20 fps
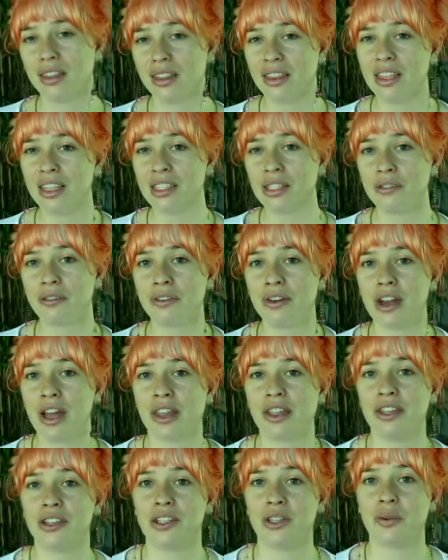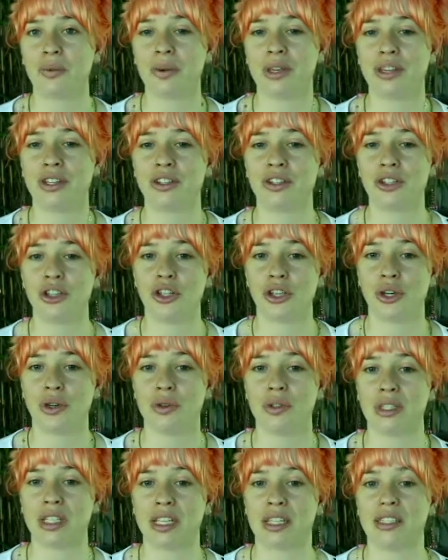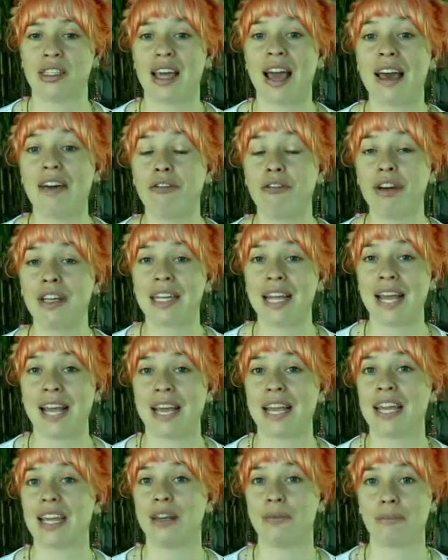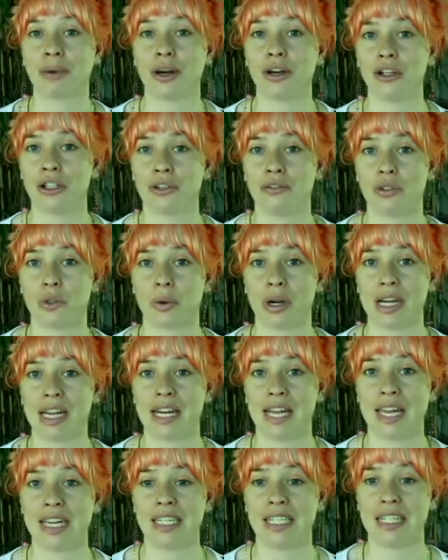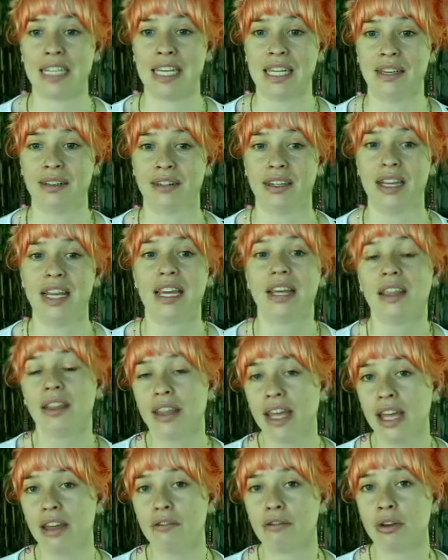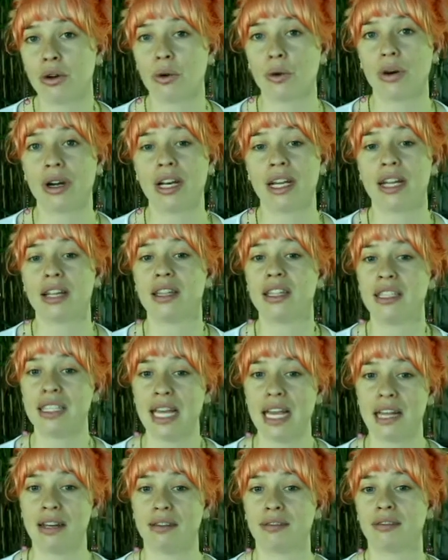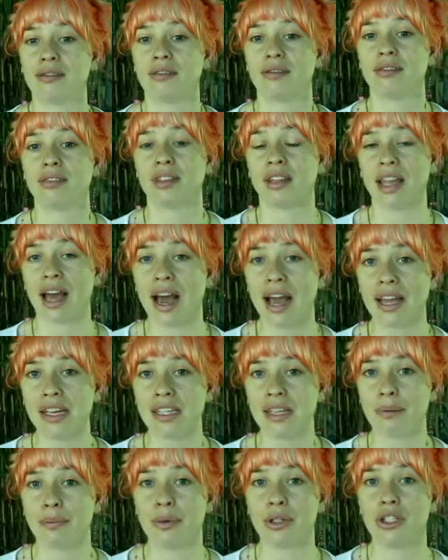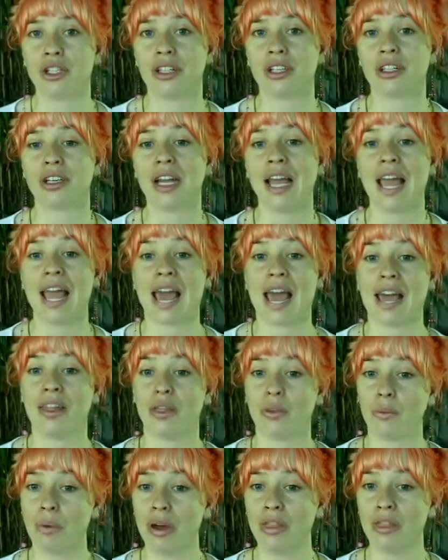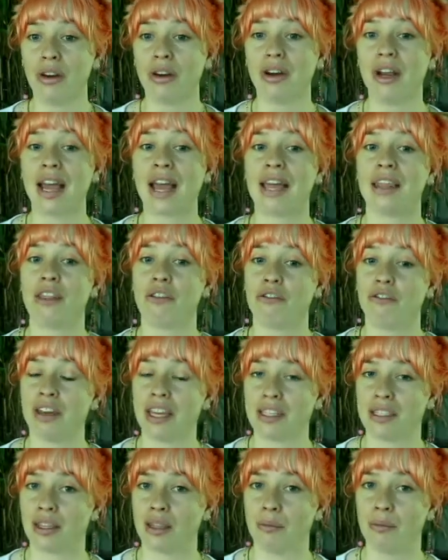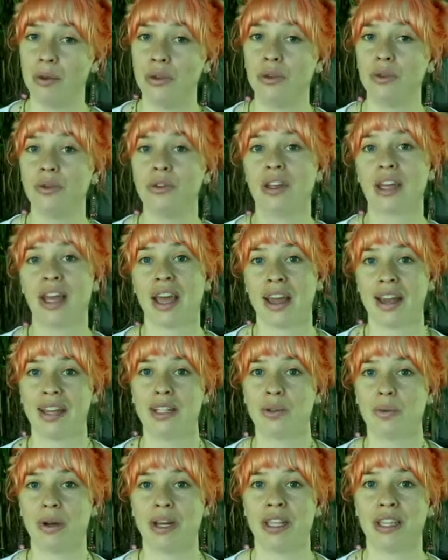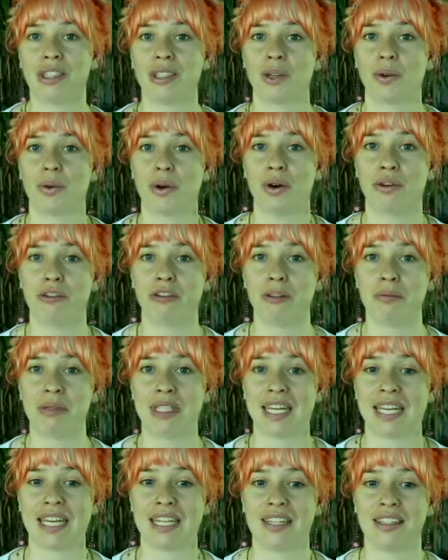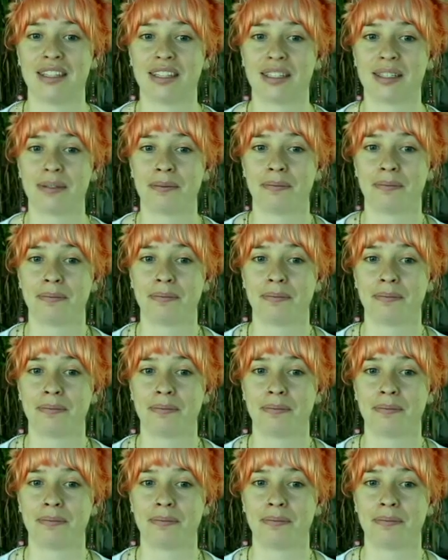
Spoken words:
This phenology wheel shows us every day in March of 2019. They have recorded the date, the high temperature, and the weather, and the phase of the moon, as well as a quote from Dickens.